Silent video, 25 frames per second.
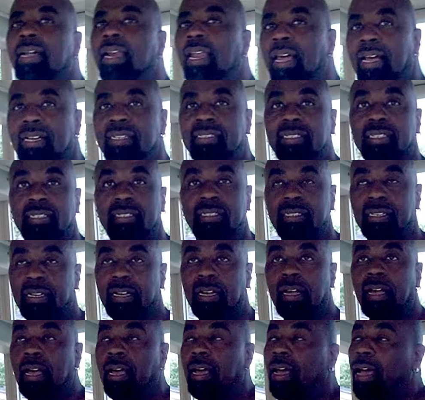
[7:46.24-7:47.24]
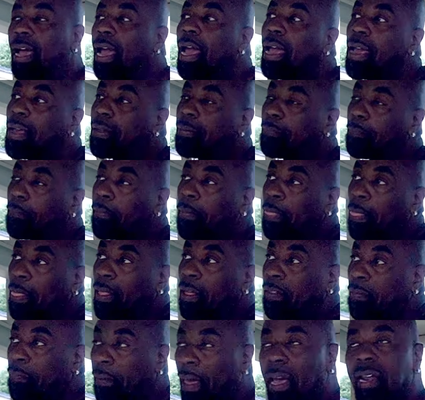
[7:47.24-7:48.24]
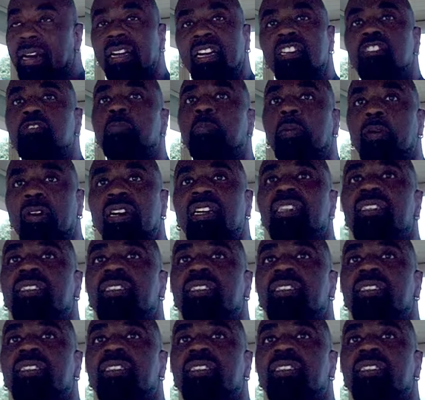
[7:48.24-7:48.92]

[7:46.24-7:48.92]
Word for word: classes, and that is pretty